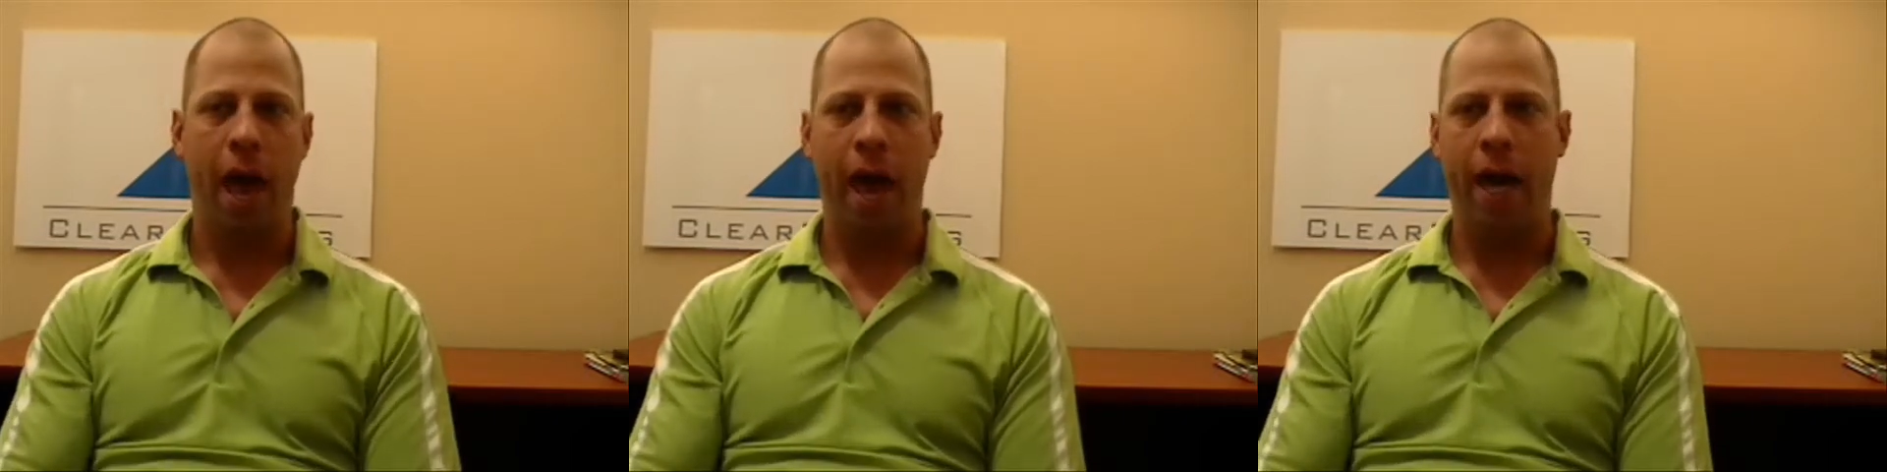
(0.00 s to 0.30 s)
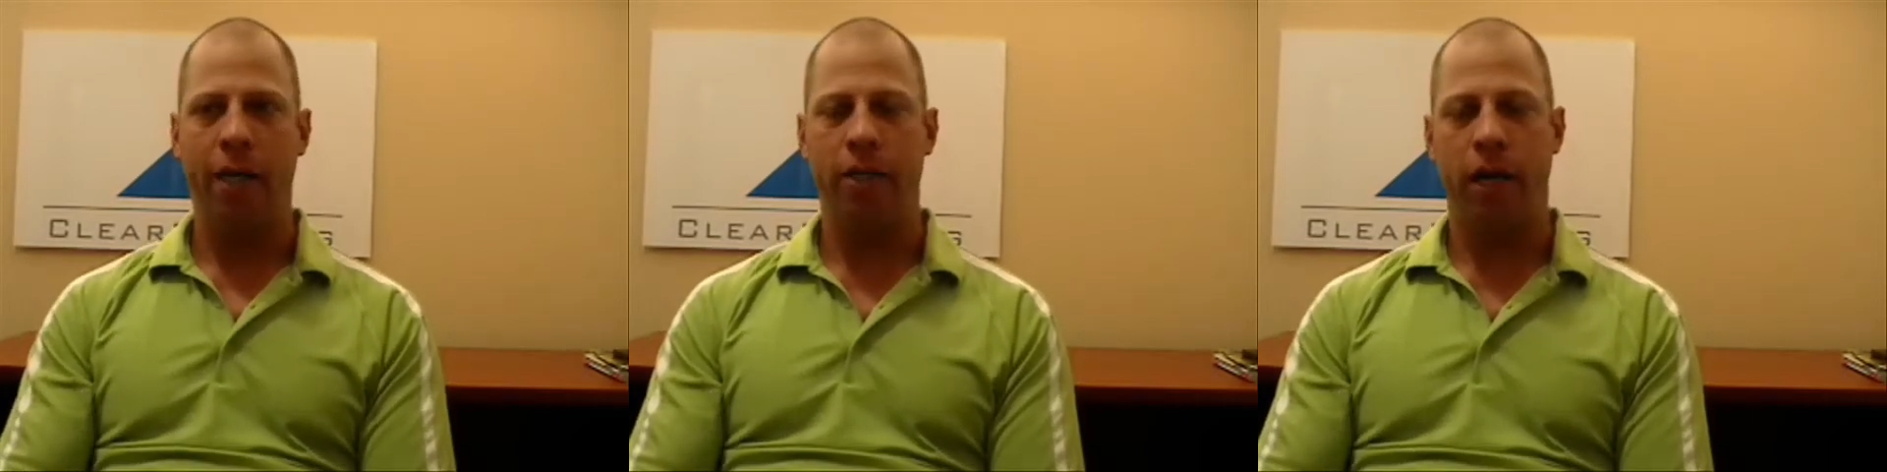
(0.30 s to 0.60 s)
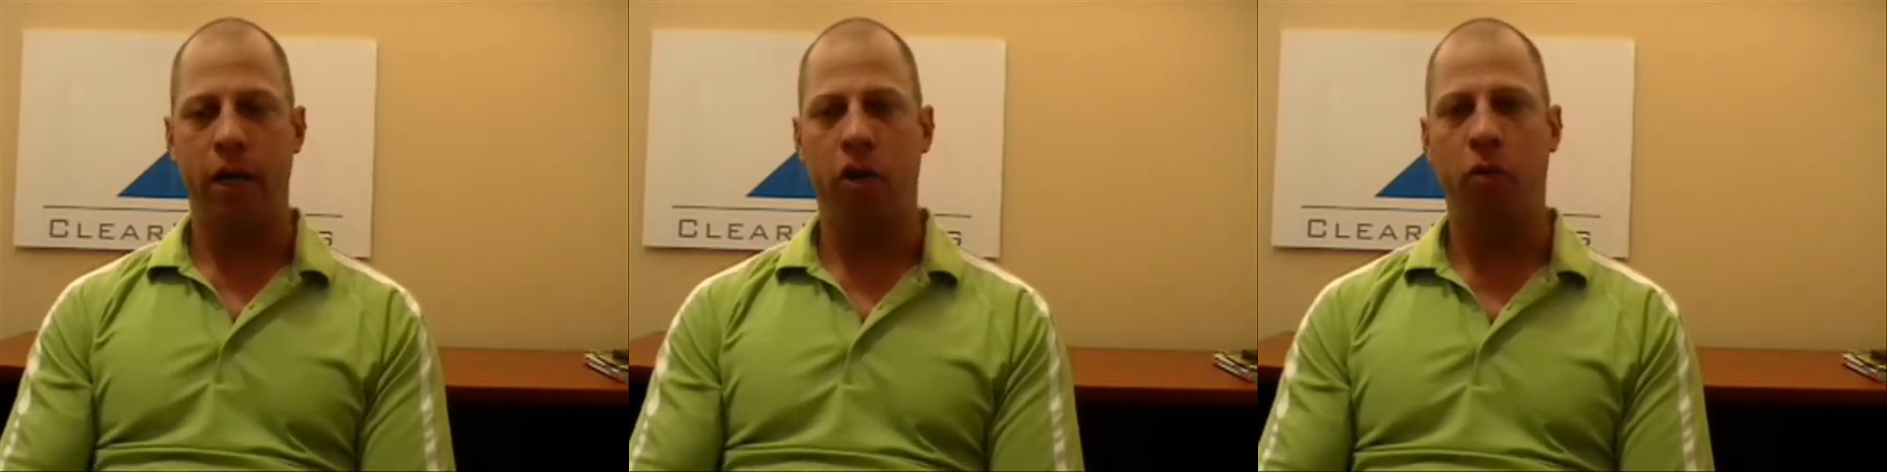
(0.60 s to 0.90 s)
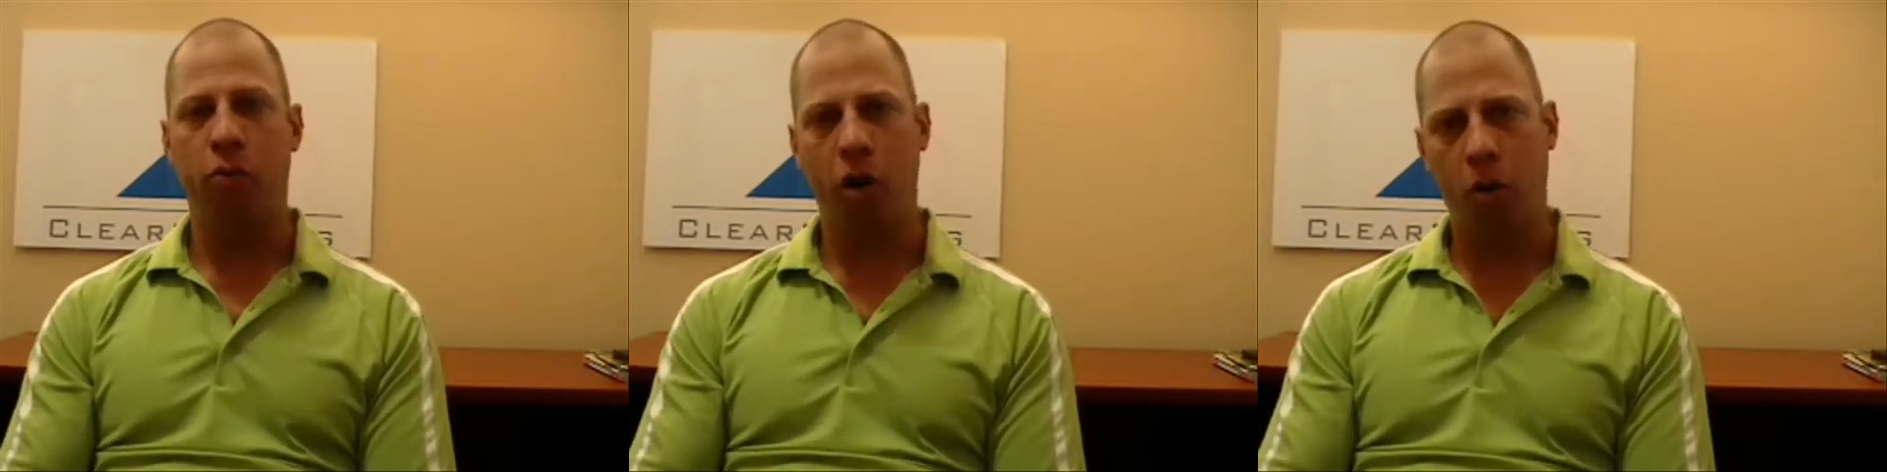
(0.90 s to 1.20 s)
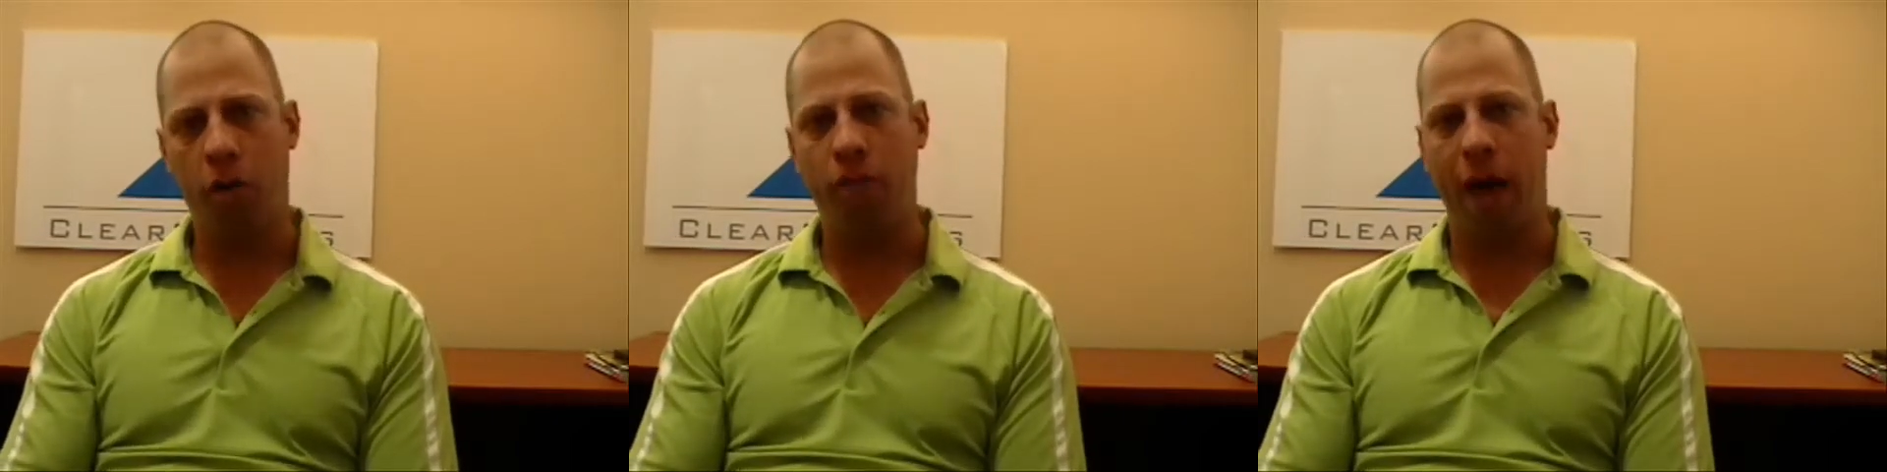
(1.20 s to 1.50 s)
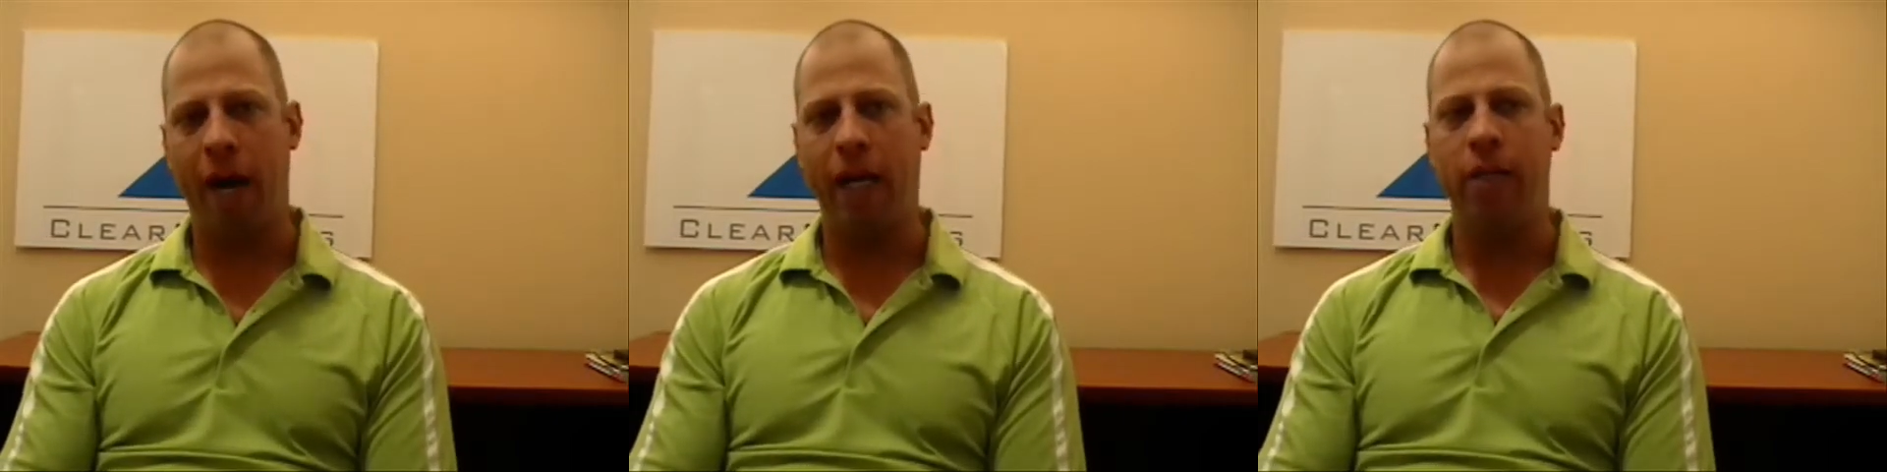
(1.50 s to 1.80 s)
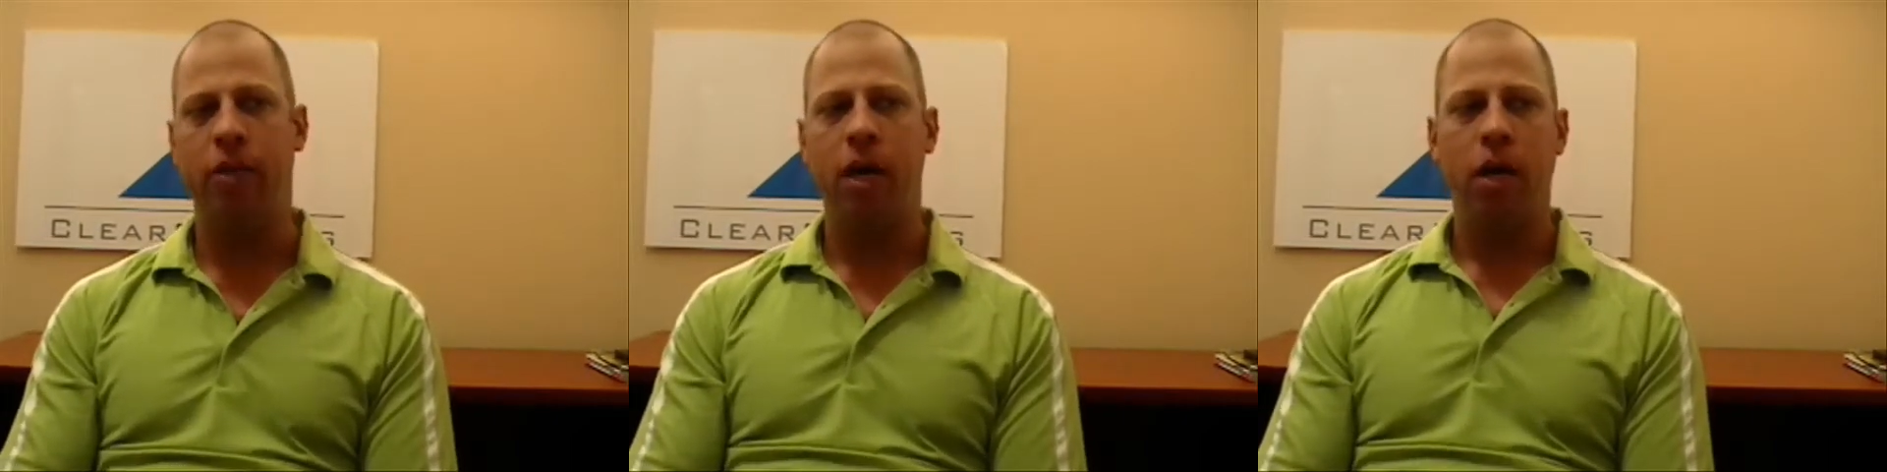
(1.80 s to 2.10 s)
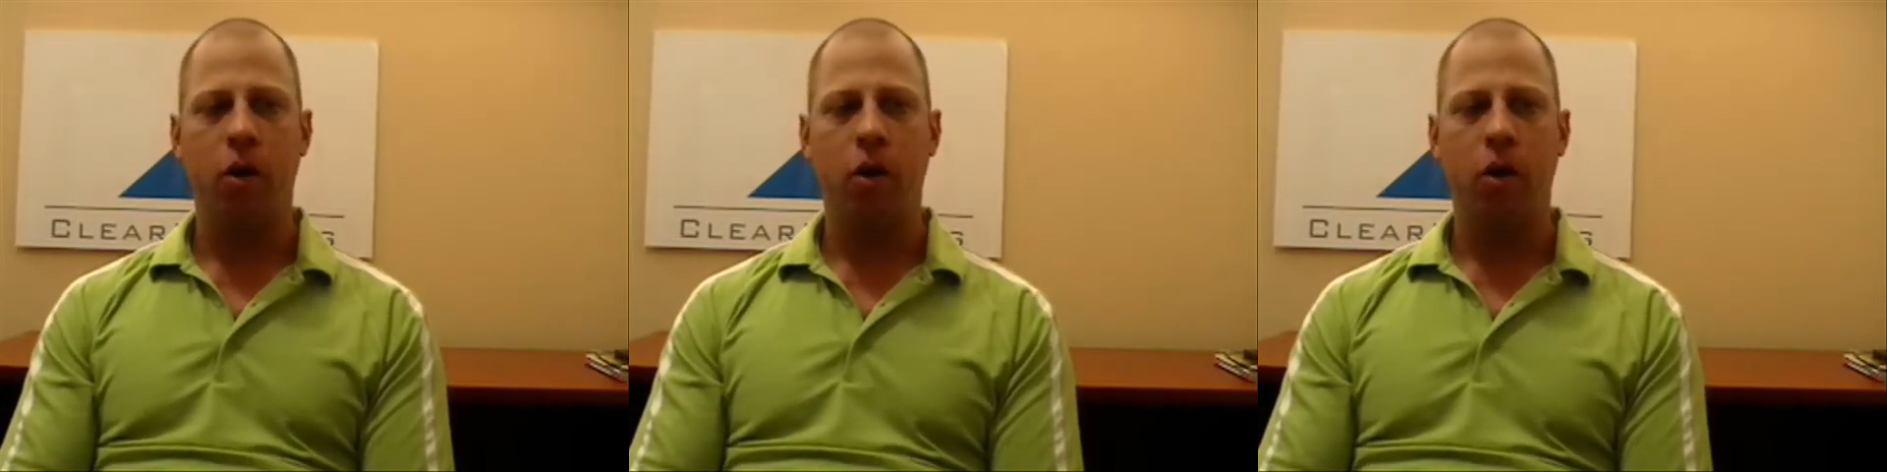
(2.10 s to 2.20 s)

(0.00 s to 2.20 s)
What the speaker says: And pro of that is,